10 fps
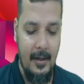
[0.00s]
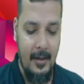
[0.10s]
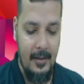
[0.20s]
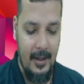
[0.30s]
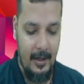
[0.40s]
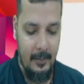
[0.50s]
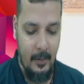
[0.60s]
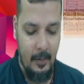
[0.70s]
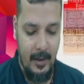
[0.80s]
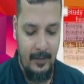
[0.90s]
that
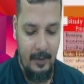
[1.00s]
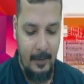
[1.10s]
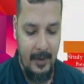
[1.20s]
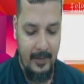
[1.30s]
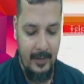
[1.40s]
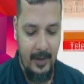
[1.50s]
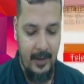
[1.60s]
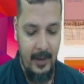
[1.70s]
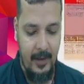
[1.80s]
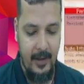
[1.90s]
both and we'll be
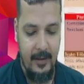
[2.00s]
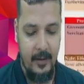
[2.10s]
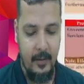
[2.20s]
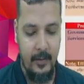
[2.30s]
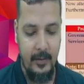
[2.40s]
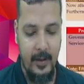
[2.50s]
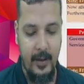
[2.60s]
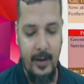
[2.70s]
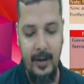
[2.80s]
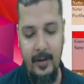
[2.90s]
seeing those
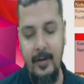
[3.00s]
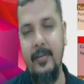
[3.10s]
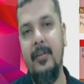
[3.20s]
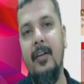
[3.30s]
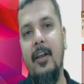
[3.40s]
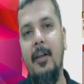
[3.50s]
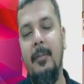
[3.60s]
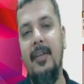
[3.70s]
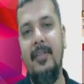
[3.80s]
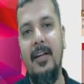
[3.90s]
entries.
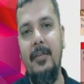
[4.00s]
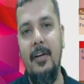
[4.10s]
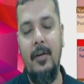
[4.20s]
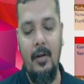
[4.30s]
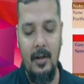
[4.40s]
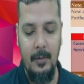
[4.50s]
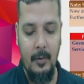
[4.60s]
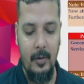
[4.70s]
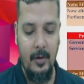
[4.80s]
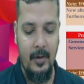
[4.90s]
Basically, when you talk
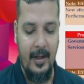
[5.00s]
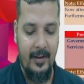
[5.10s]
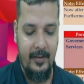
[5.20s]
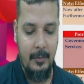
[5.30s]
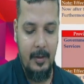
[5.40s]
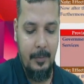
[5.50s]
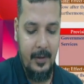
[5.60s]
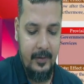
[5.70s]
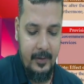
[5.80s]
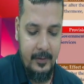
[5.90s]
about your taxable
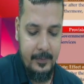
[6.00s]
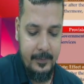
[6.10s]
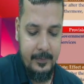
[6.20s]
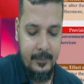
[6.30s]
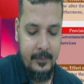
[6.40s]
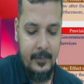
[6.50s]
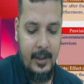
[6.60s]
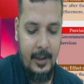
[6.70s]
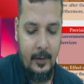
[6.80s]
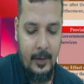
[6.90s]
person,
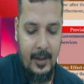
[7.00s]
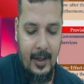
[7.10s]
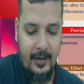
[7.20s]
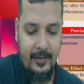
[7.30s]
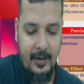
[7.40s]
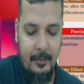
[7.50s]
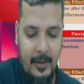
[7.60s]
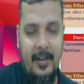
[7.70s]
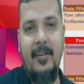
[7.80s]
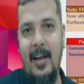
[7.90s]
including RCM,
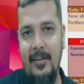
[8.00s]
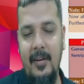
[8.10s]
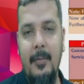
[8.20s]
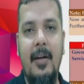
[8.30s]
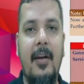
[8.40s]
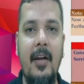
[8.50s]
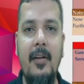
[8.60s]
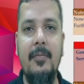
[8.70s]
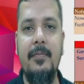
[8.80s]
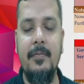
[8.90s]
that is RCM
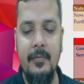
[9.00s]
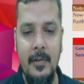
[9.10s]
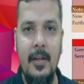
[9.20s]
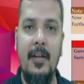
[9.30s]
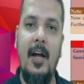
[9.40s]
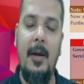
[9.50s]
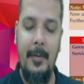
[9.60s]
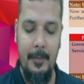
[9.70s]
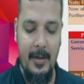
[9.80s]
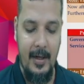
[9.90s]
entry, the
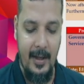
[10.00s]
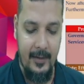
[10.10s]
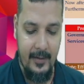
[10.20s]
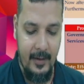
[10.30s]
amendment has